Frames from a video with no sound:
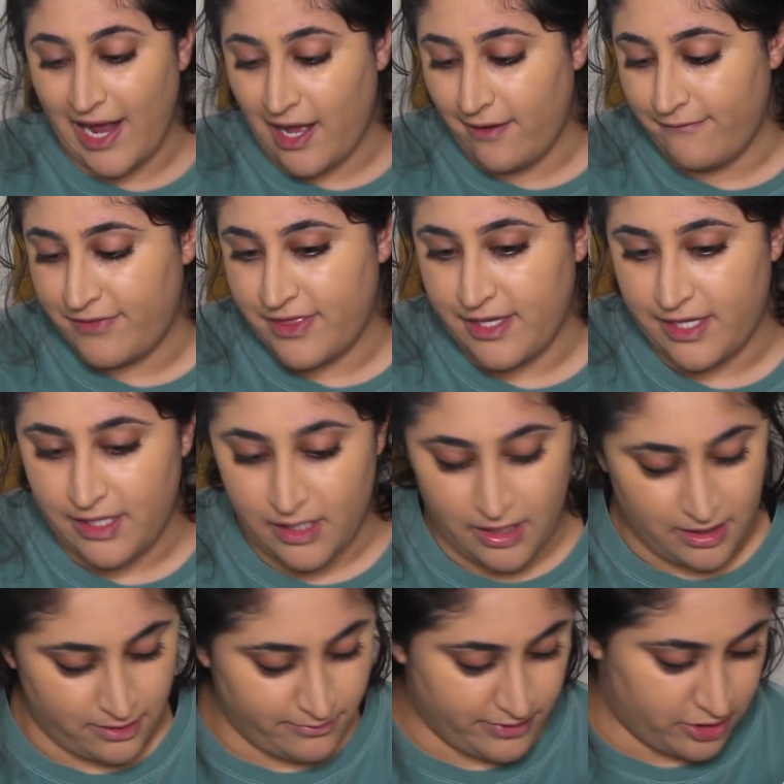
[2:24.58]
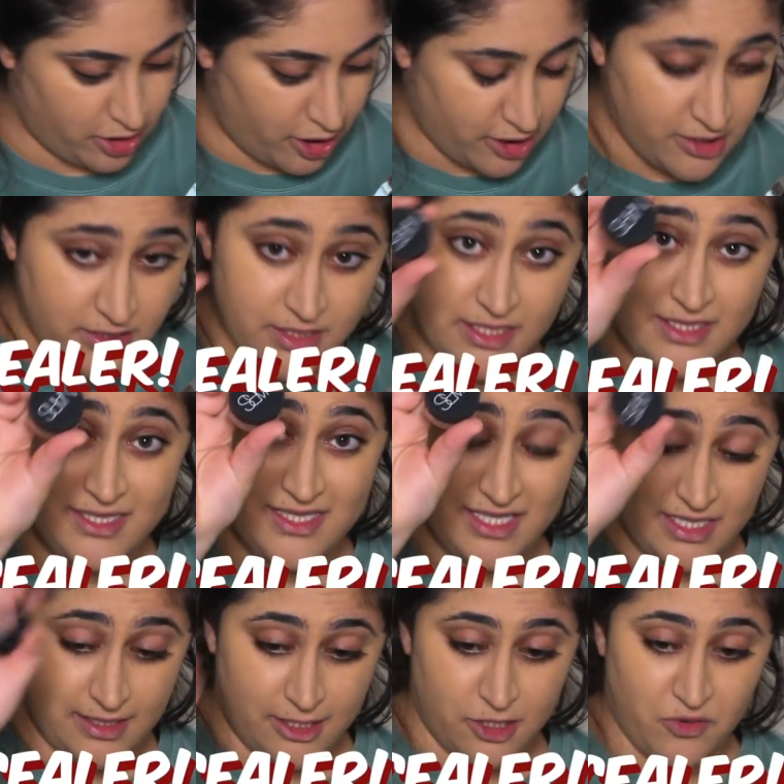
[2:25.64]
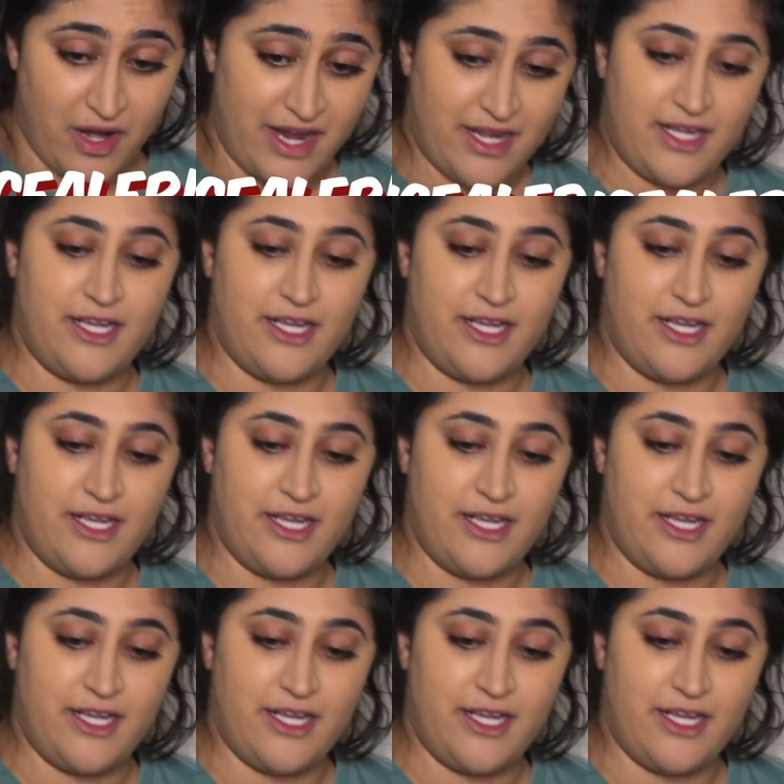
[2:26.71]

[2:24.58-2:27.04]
have the NARS concealer right